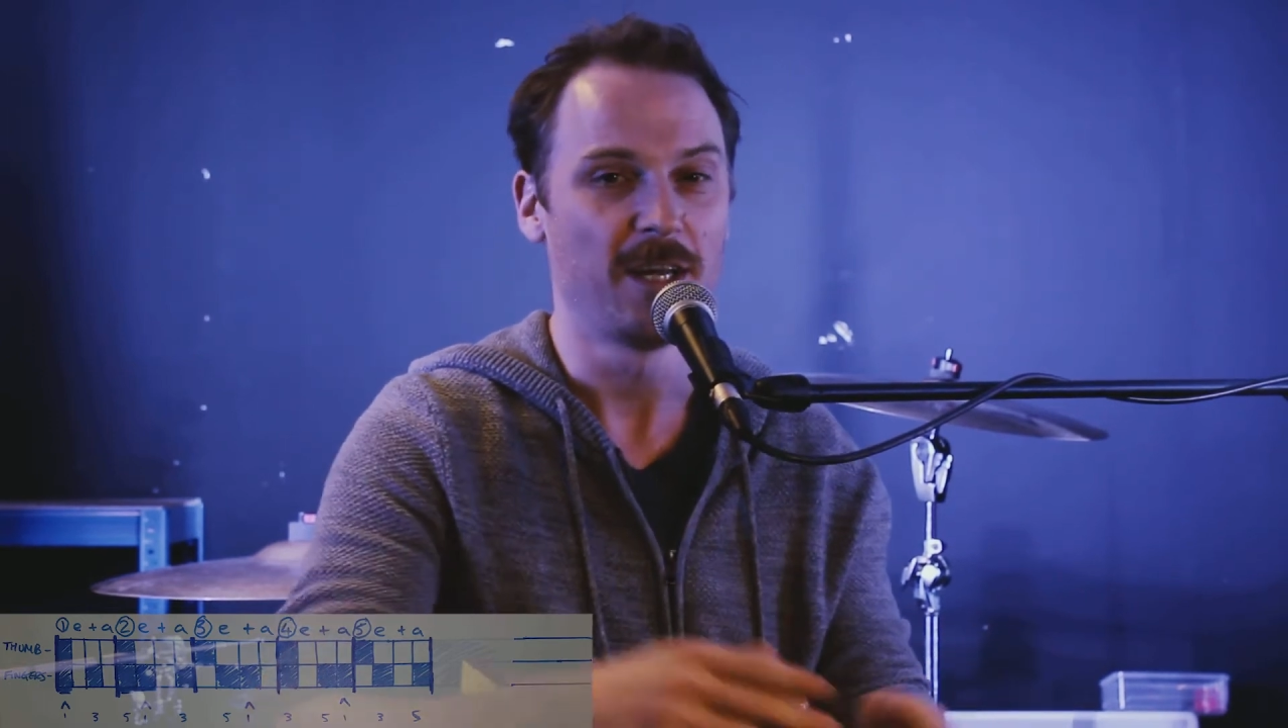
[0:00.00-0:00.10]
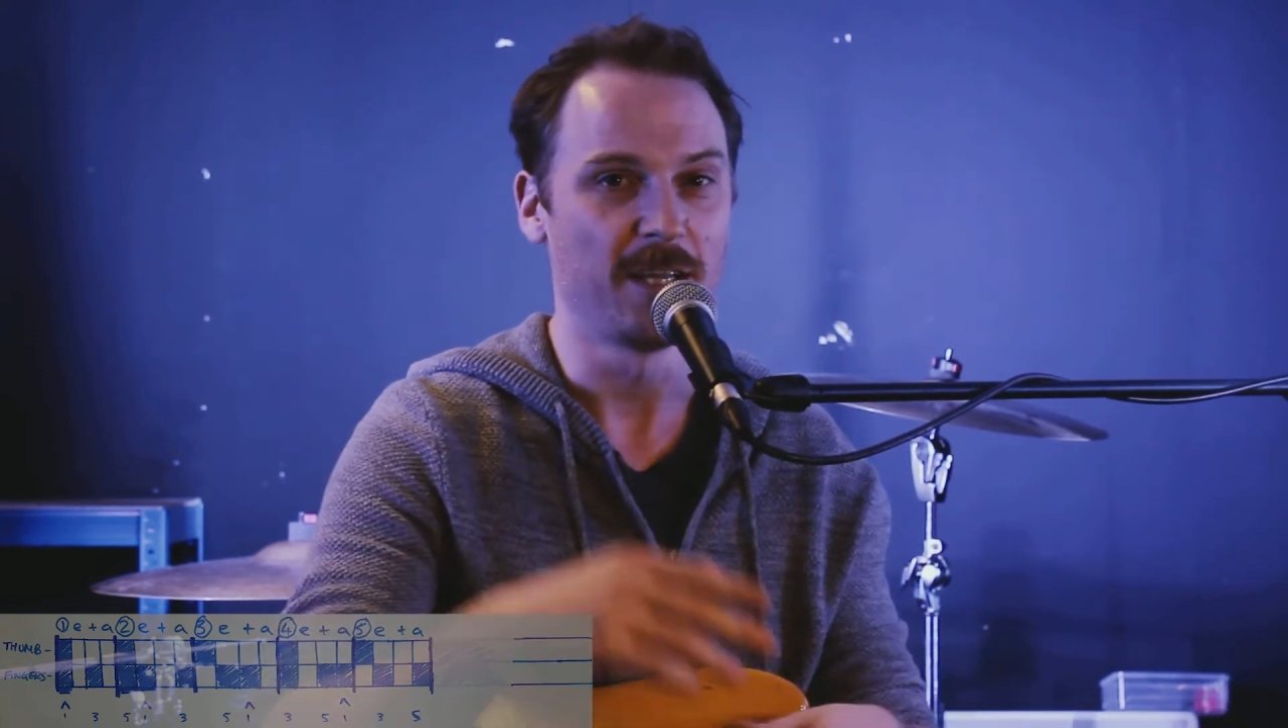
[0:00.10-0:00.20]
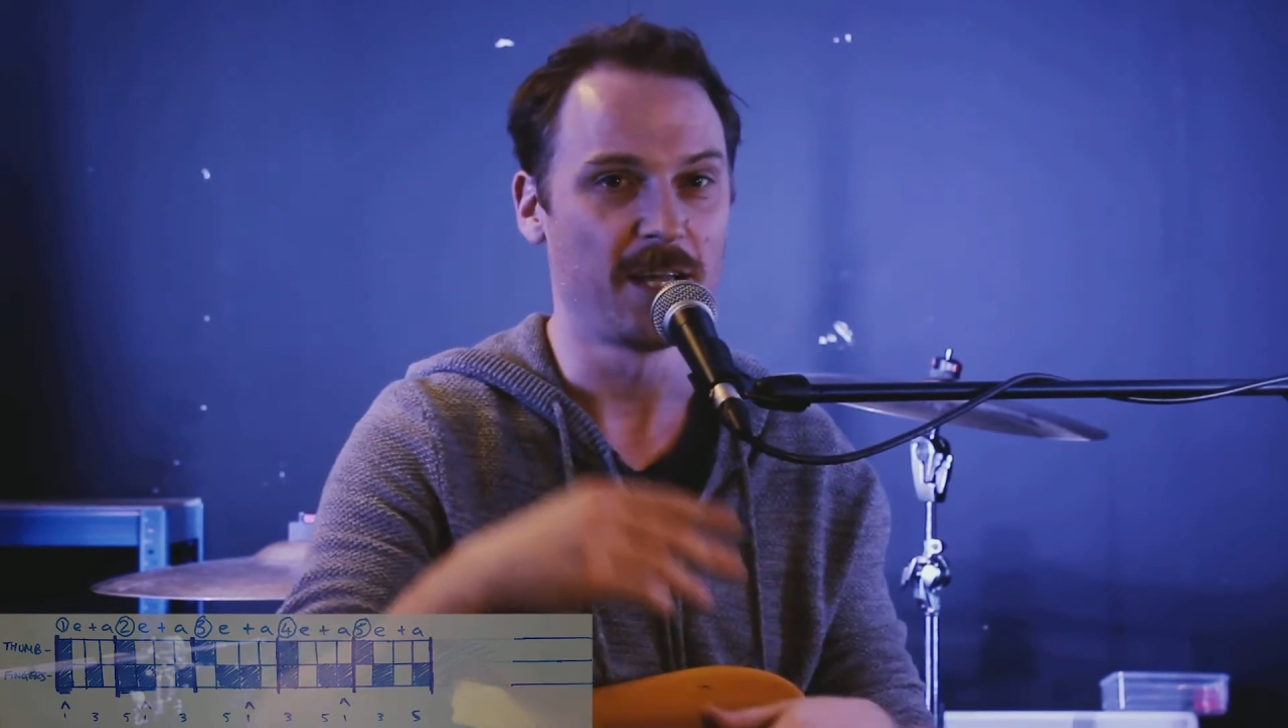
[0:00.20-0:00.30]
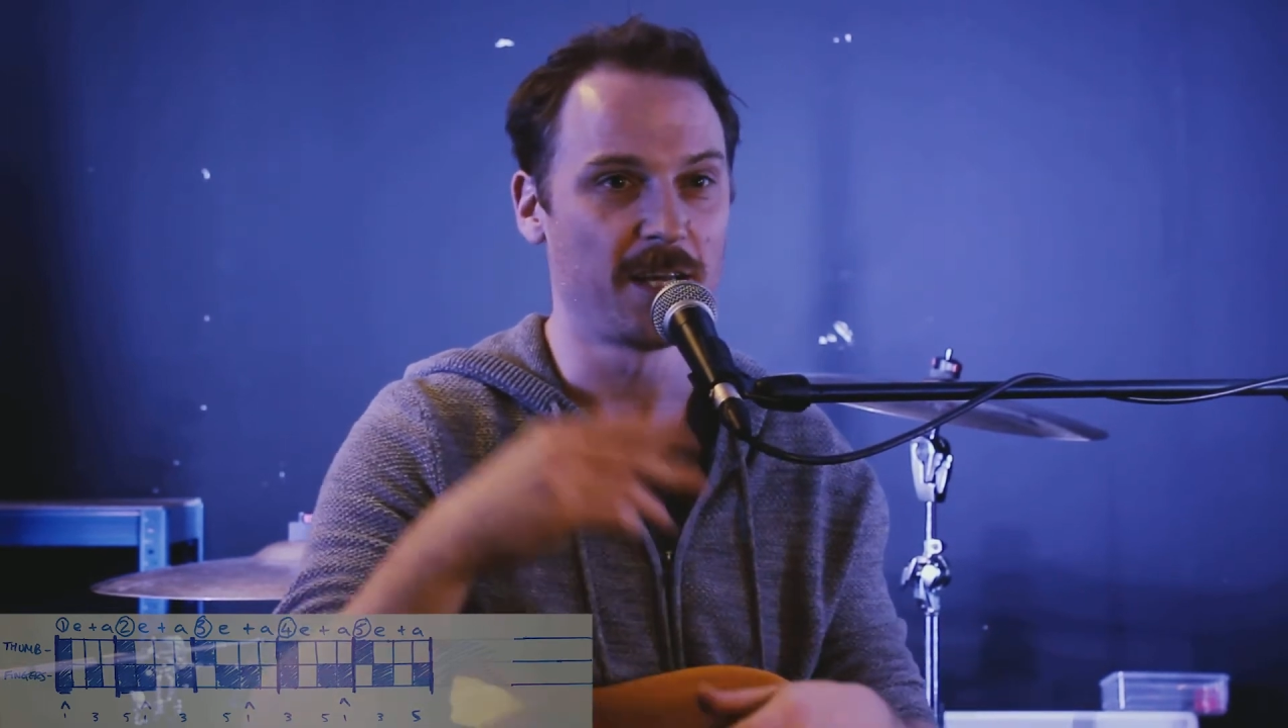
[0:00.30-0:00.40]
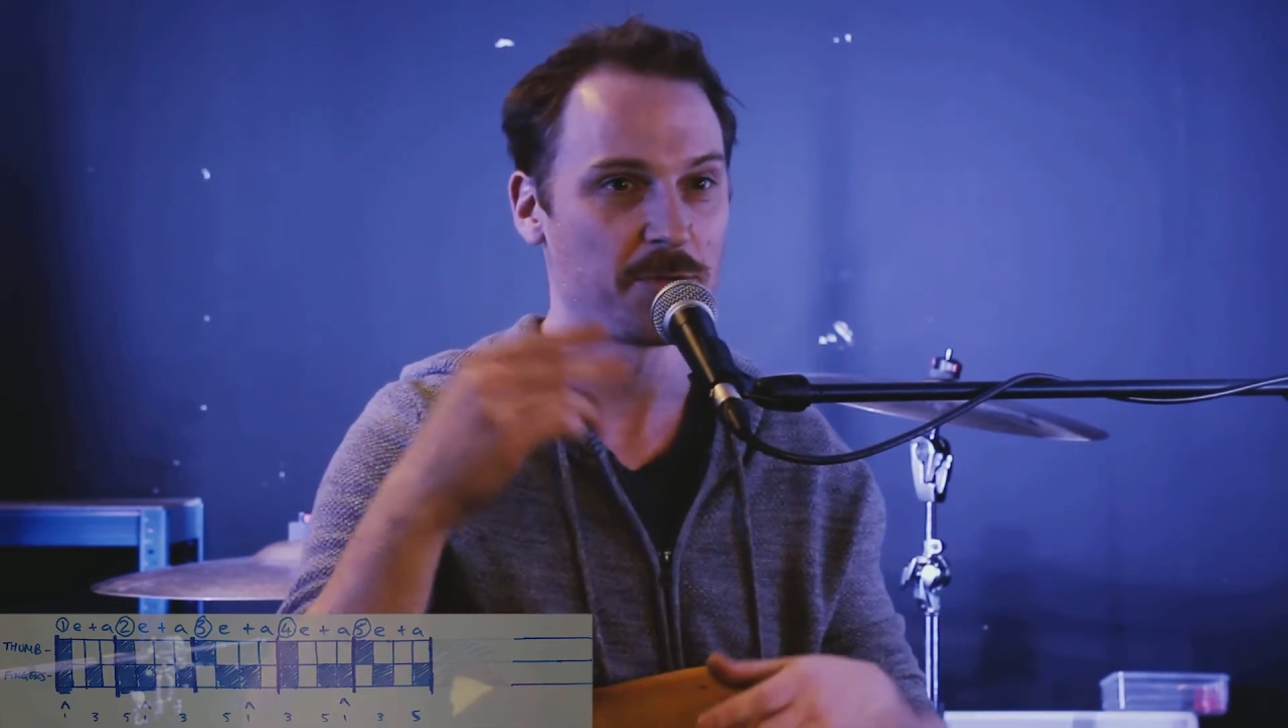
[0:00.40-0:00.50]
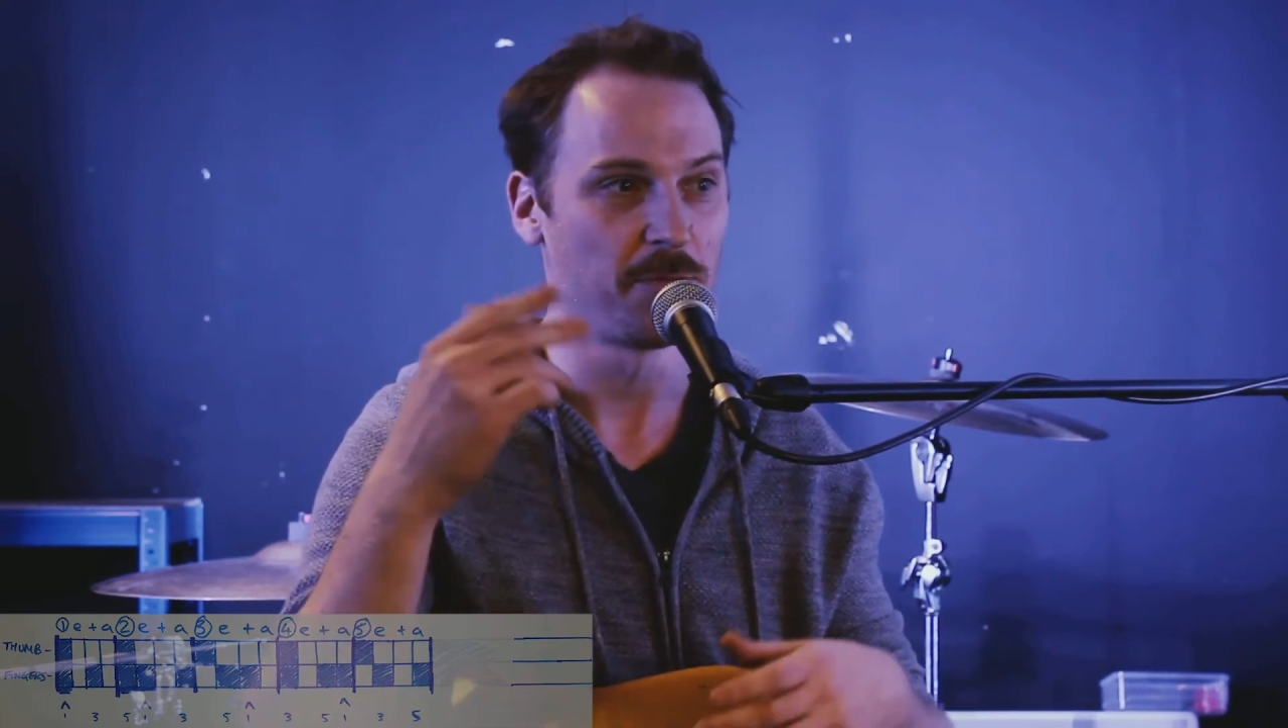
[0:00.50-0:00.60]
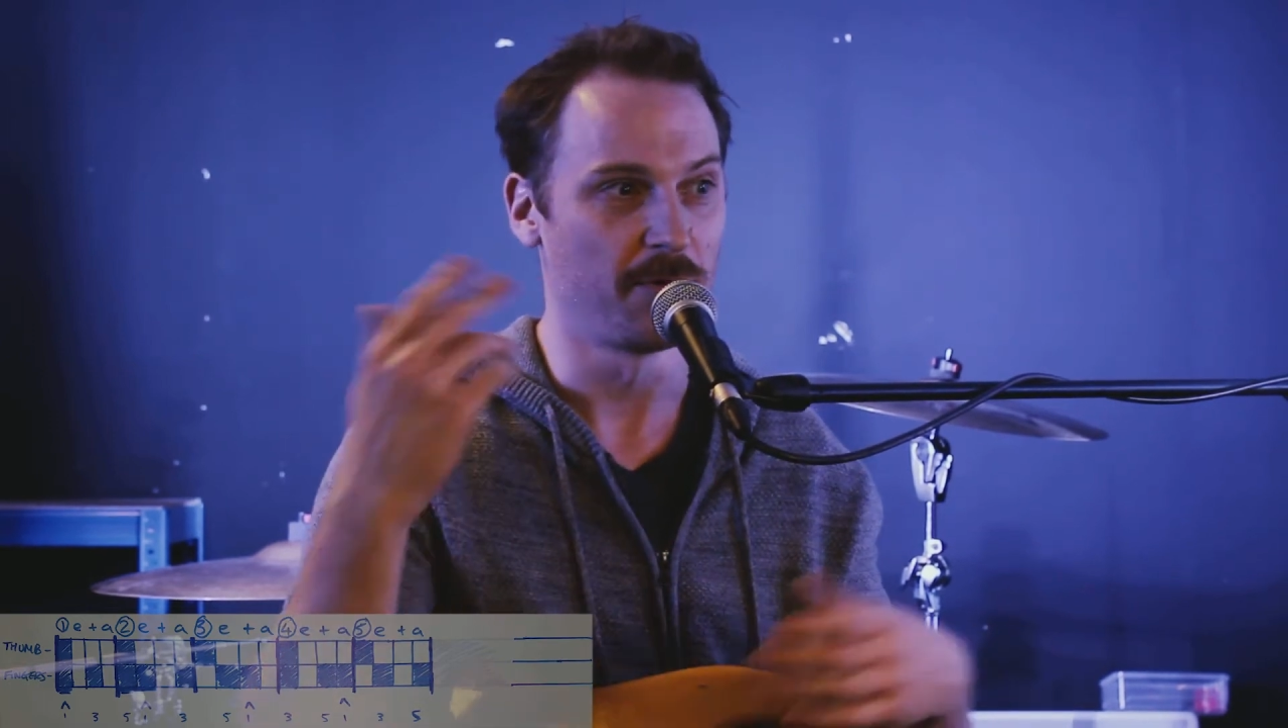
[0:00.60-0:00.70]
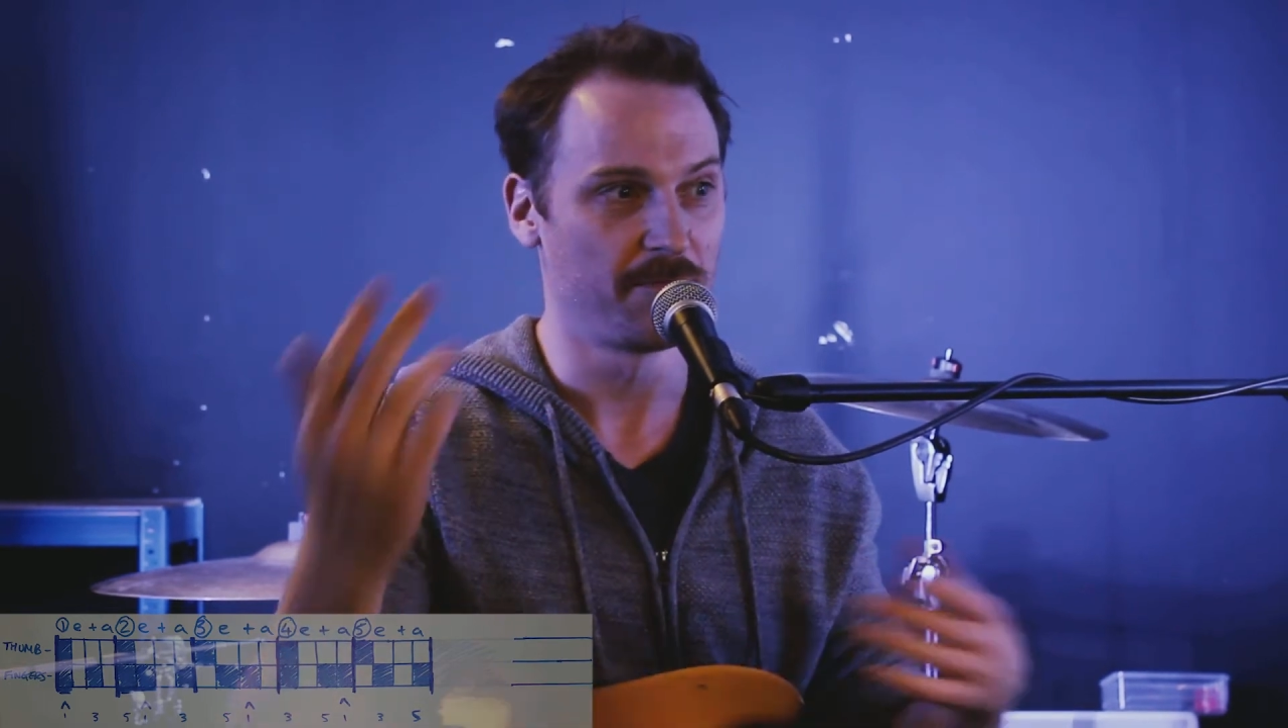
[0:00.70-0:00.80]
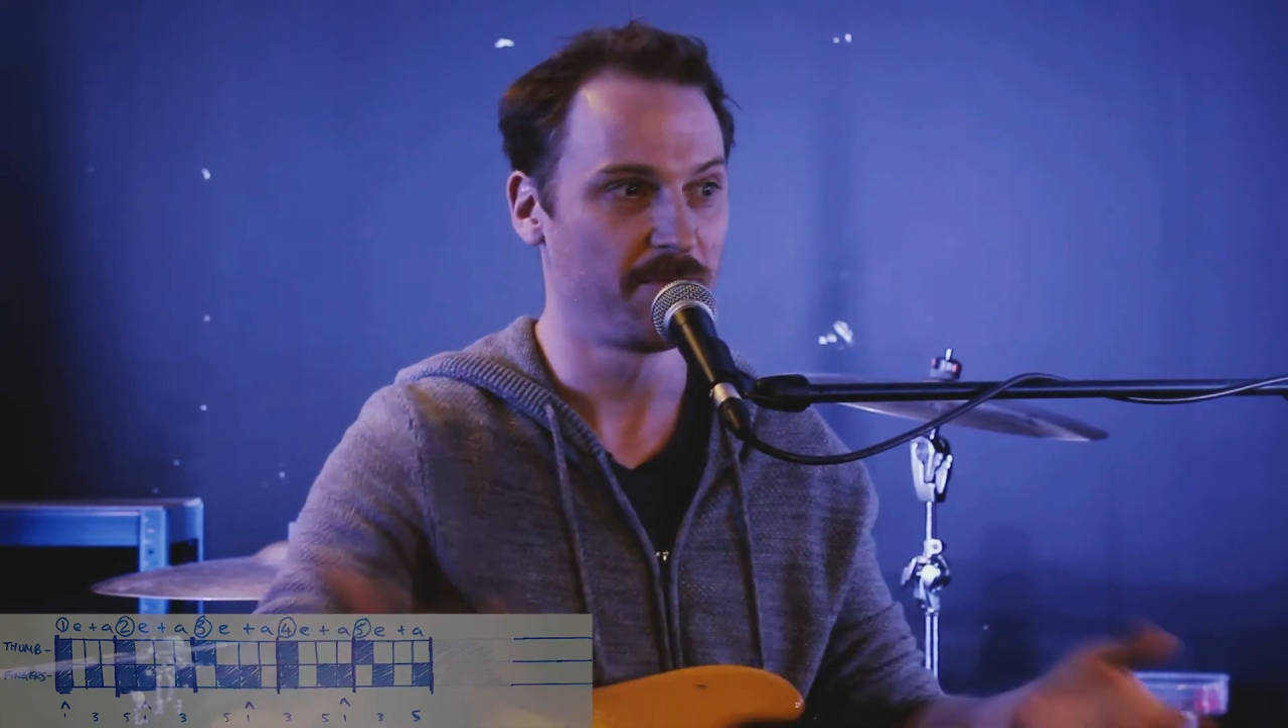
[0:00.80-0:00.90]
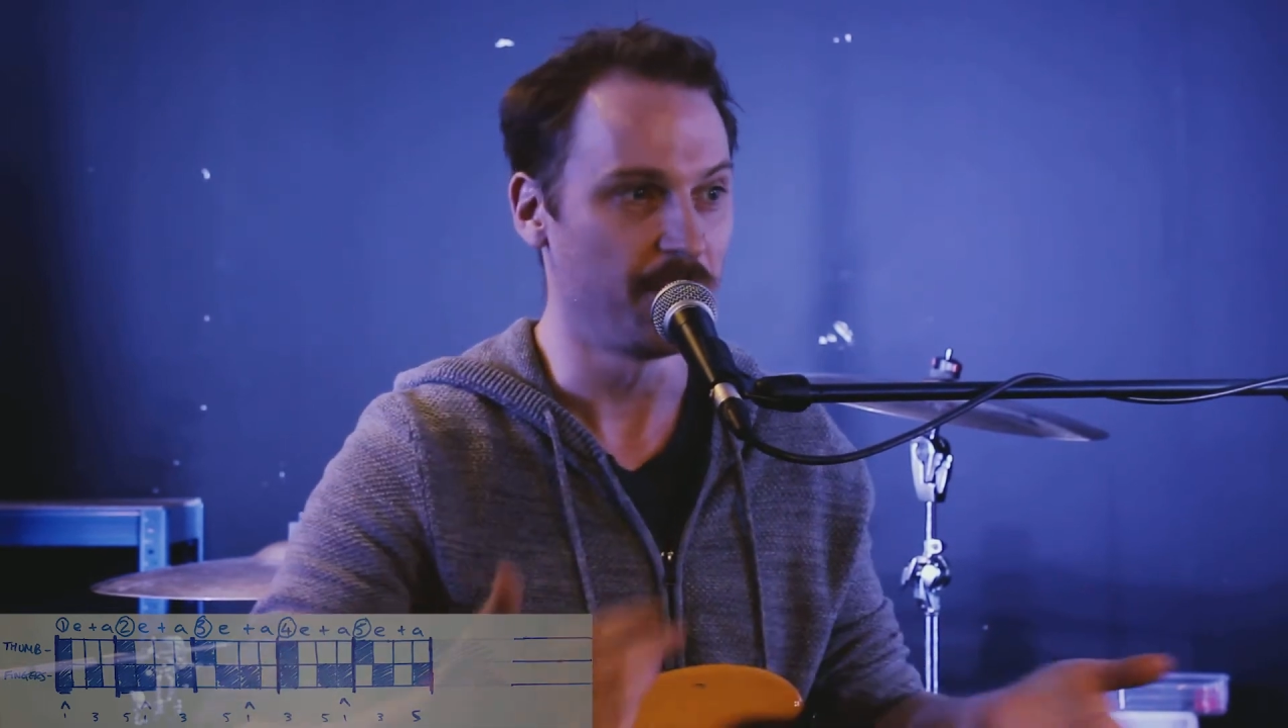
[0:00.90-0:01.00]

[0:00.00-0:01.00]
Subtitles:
And that's what